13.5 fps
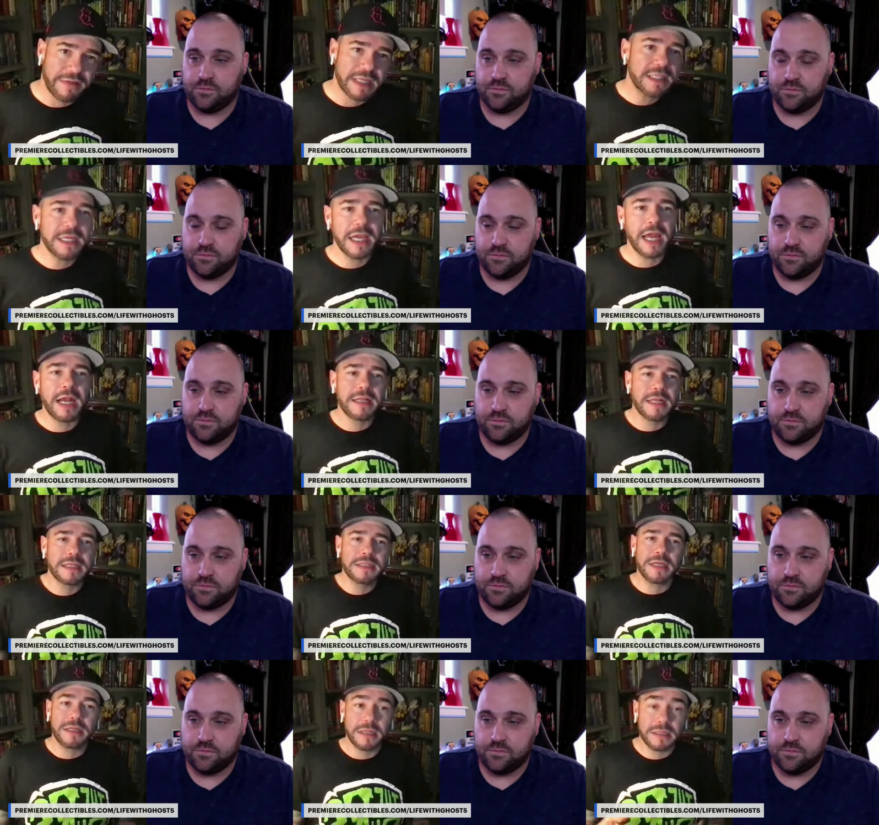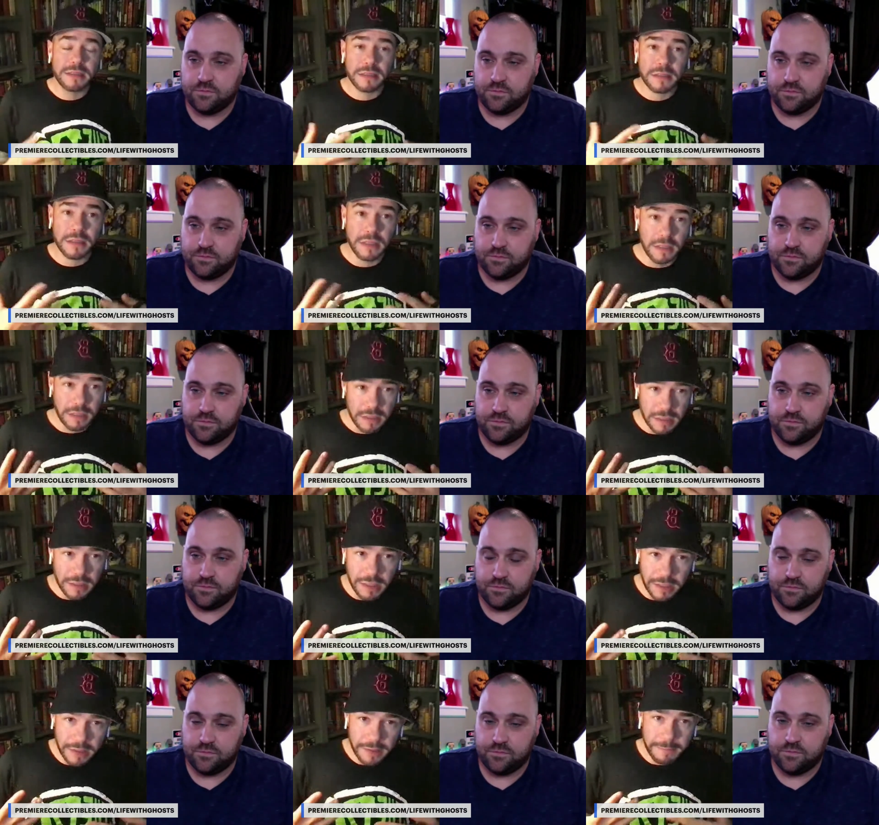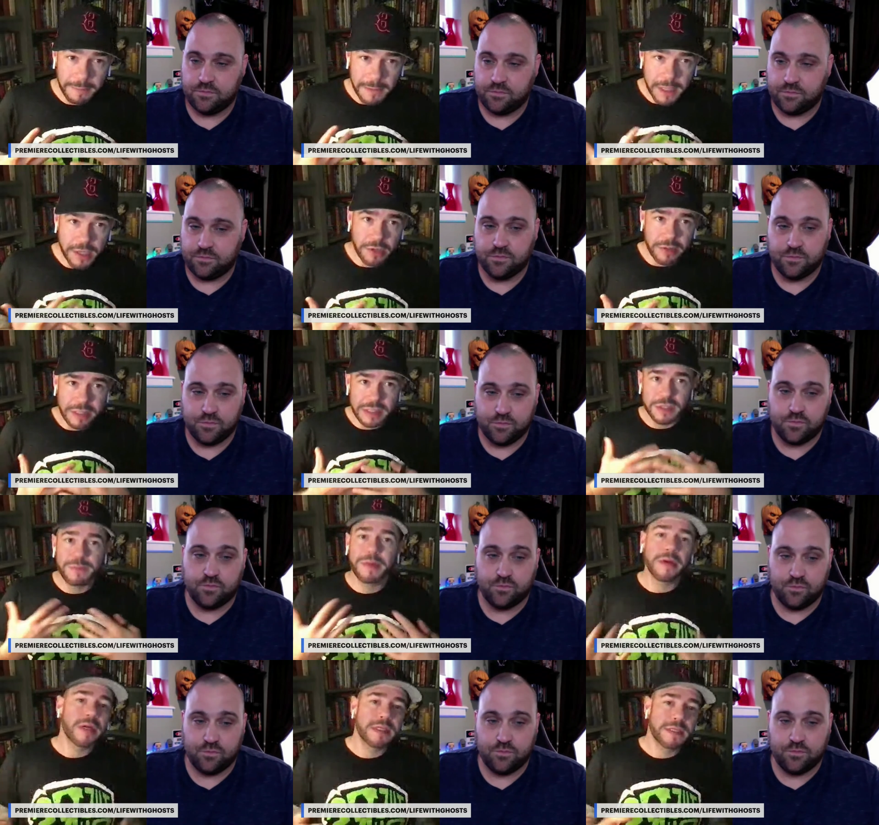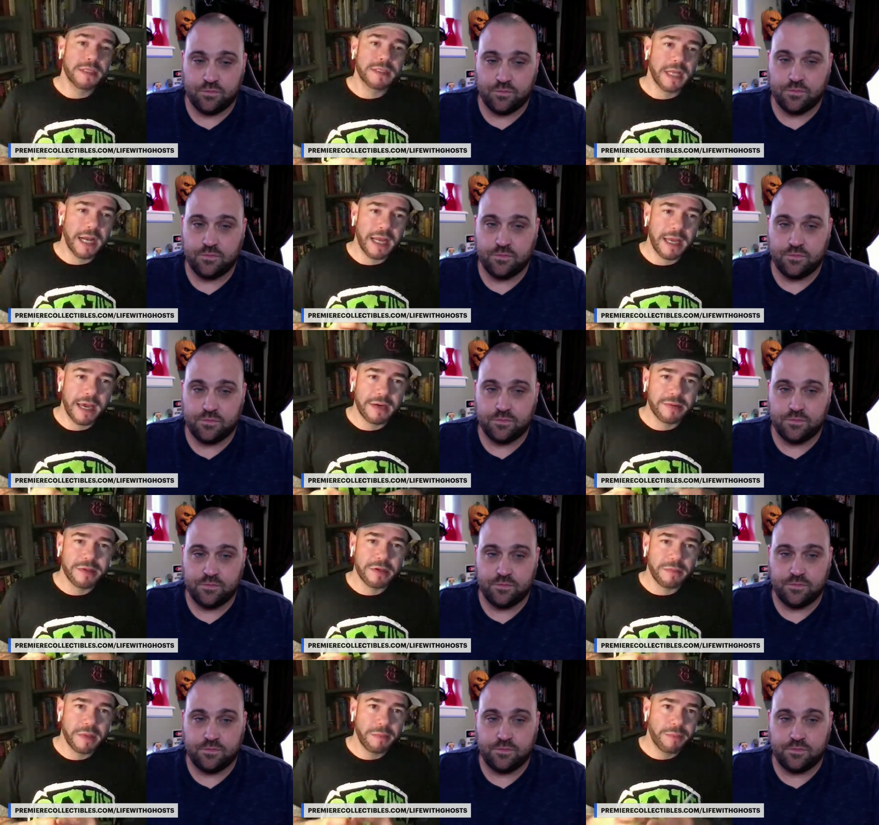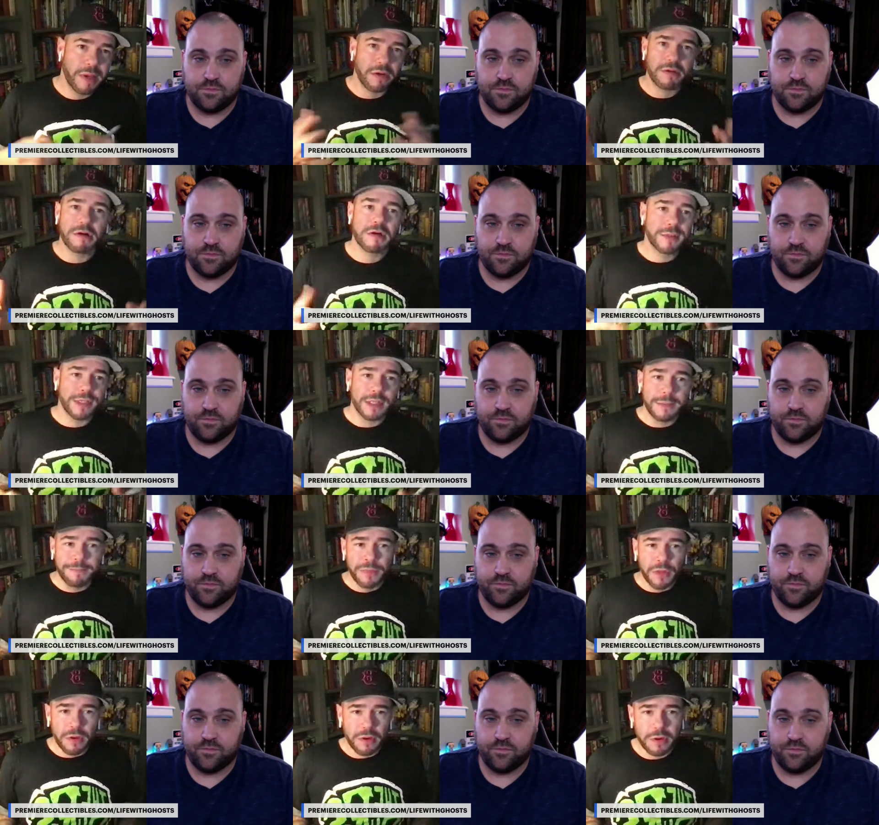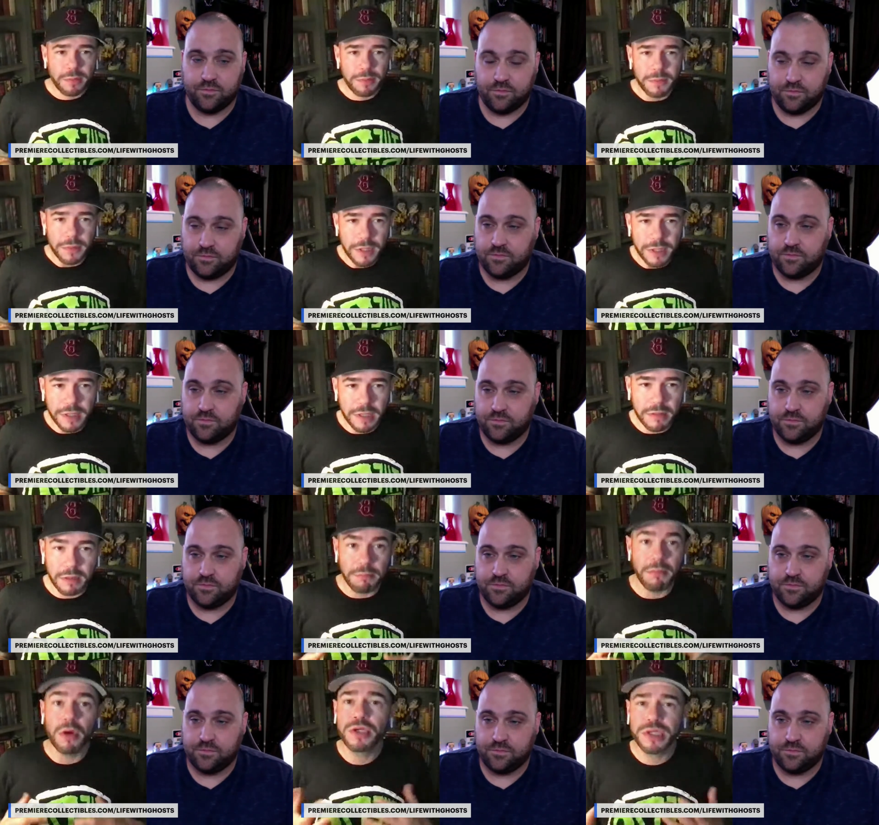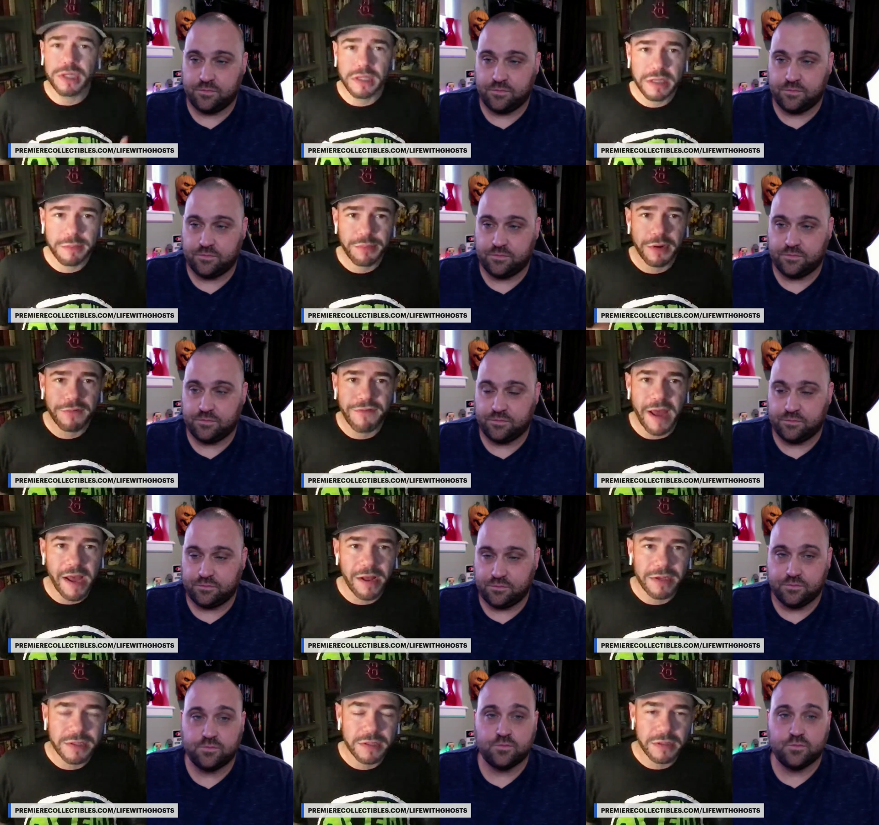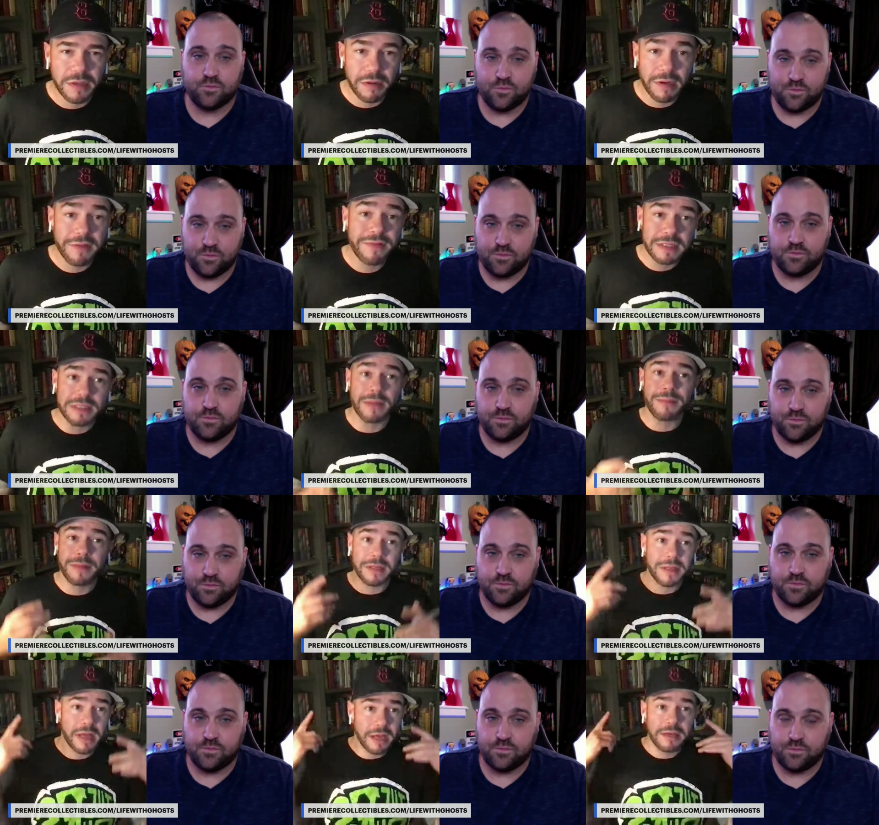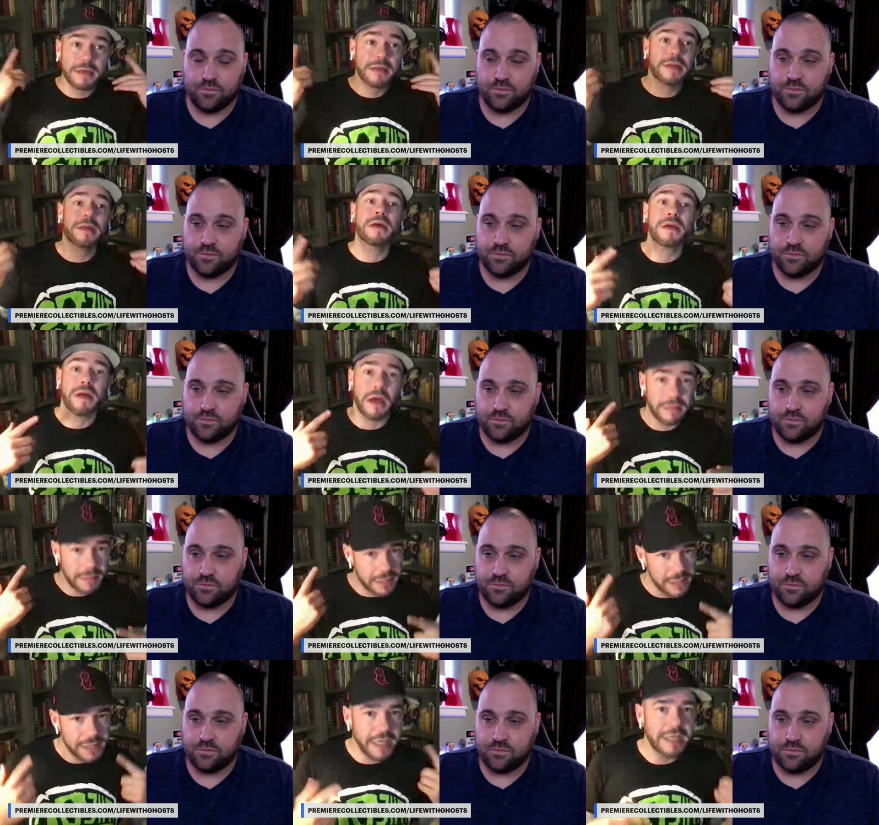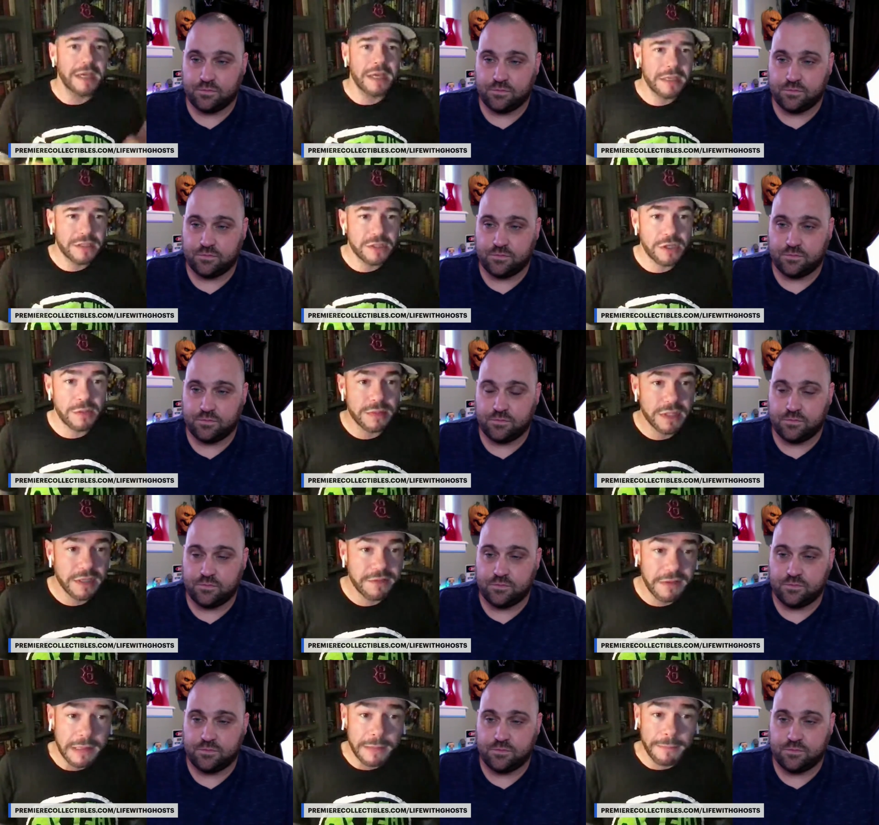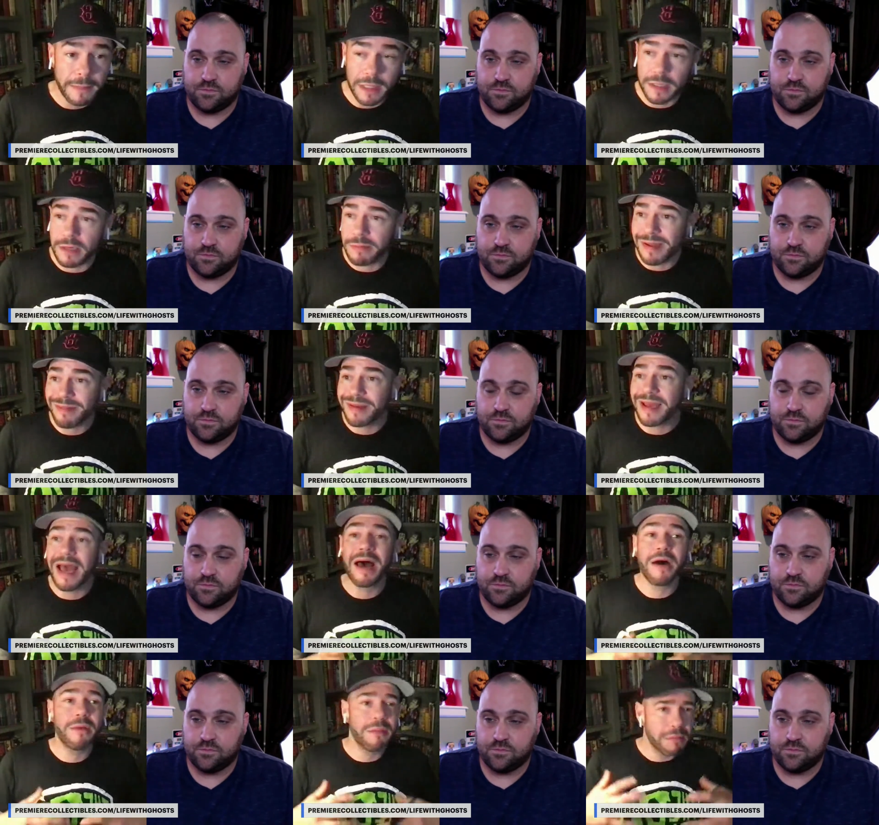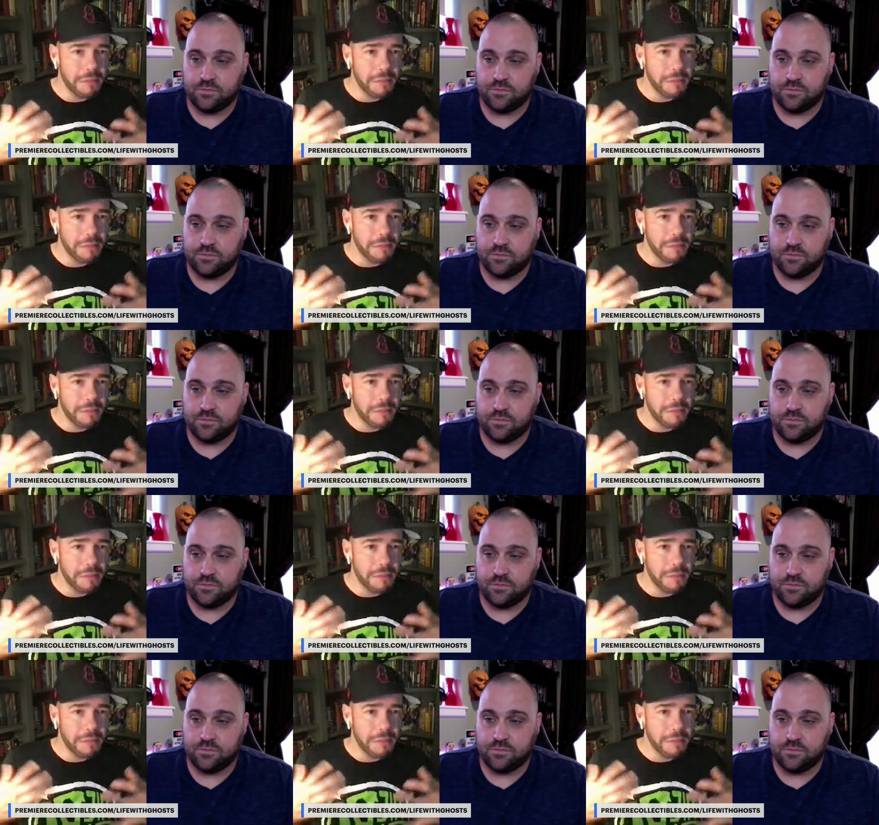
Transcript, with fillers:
Speaker 1: investigating that said these are. Uh, you know, experiences that I had, whether it be paranormal or, you know, emotionally profound, or, or even something that got me thinking in terms of, you know, maybe how